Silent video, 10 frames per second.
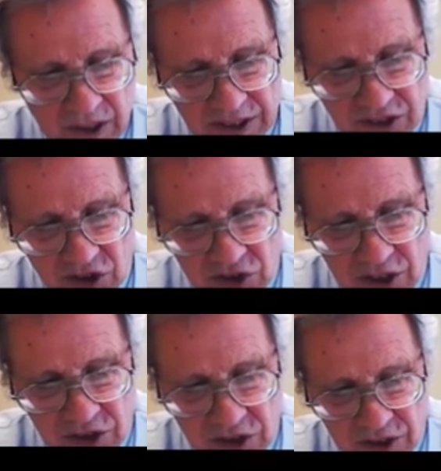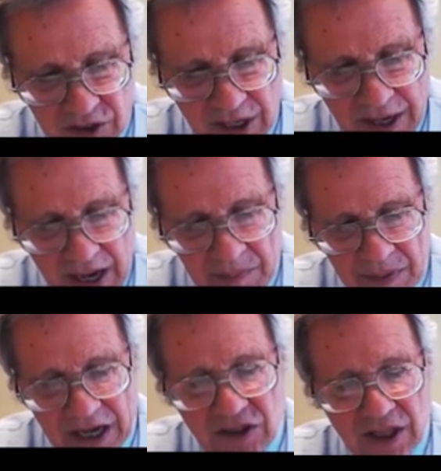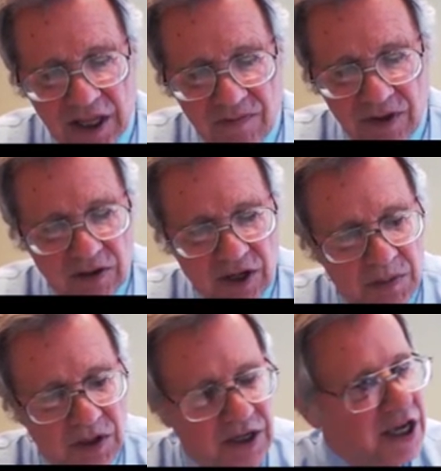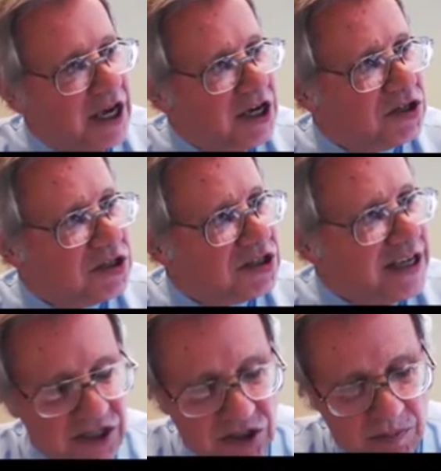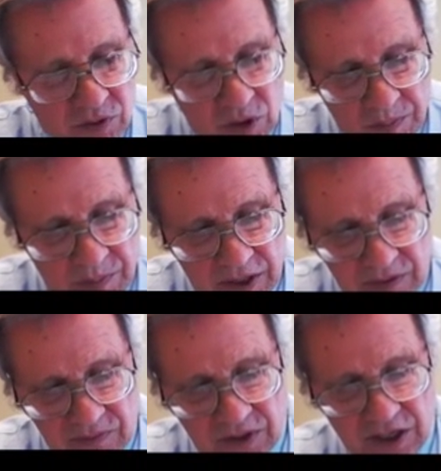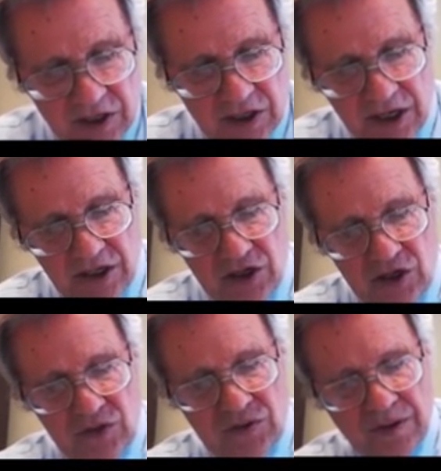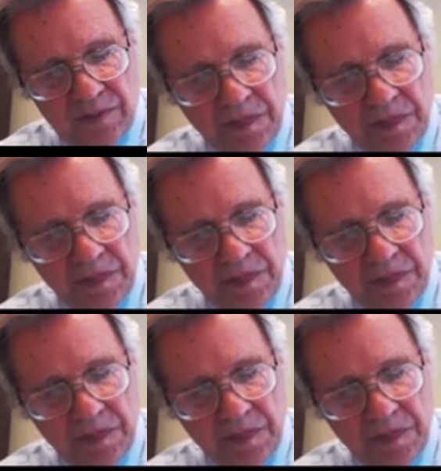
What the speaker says: decisions about the level of communications as appropriate for the intended use